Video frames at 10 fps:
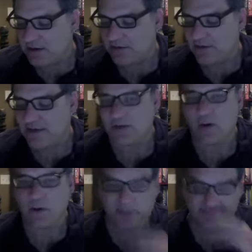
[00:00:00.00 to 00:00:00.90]
So that's the
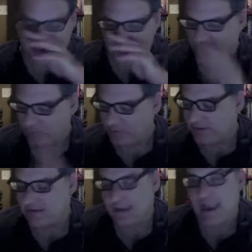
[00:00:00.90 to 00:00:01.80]
only things I would really
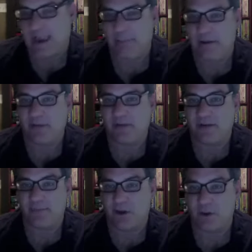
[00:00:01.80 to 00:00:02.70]
say about the
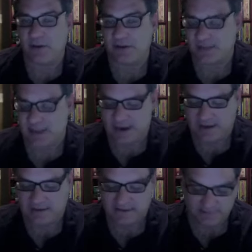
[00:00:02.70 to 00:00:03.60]
components that
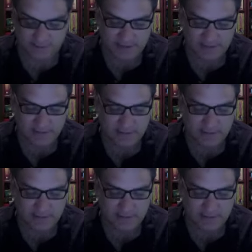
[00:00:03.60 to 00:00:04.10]
I disliked.